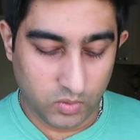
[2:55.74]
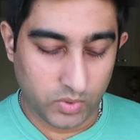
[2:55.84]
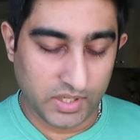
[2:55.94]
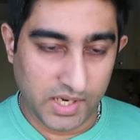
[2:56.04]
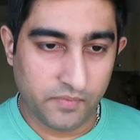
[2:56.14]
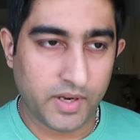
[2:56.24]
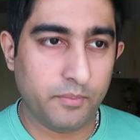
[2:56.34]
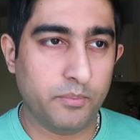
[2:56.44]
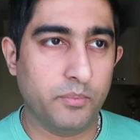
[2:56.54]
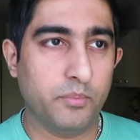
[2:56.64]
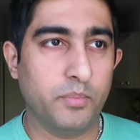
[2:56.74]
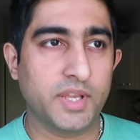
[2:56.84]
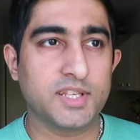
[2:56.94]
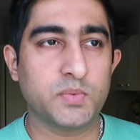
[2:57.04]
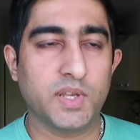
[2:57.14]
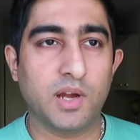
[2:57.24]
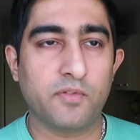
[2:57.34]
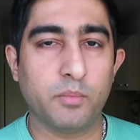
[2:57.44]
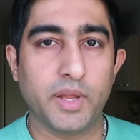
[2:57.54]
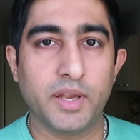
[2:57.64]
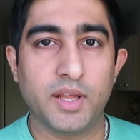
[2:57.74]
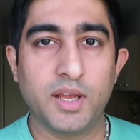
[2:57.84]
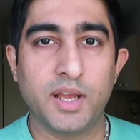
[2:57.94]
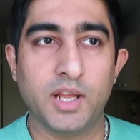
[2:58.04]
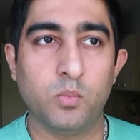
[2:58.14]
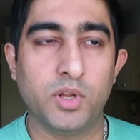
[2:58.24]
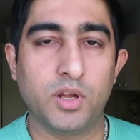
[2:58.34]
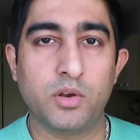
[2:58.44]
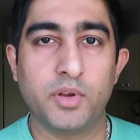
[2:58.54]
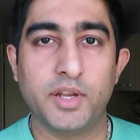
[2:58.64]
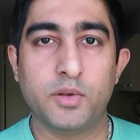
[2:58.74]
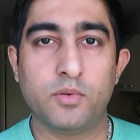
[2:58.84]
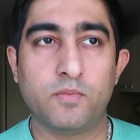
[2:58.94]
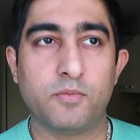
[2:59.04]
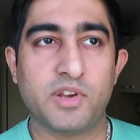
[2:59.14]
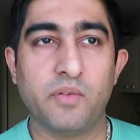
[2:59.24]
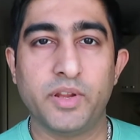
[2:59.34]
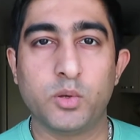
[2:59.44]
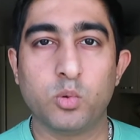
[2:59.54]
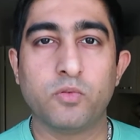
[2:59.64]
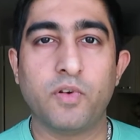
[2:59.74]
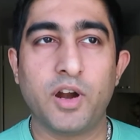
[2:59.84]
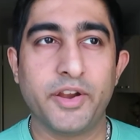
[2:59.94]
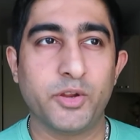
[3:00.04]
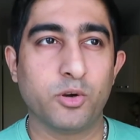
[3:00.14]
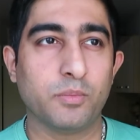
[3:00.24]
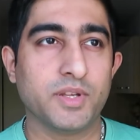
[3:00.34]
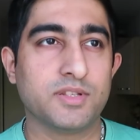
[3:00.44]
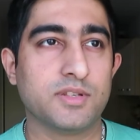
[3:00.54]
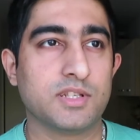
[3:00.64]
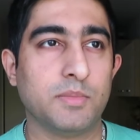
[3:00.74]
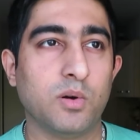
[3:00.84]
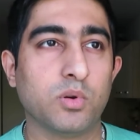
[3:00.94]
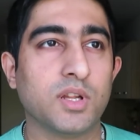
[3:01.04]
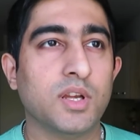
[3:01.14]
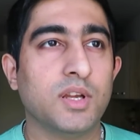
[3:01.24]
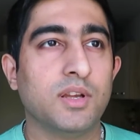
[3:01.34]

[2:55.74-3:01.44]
with airfare, because we are from India and we're not really traveling too far, Europe is just about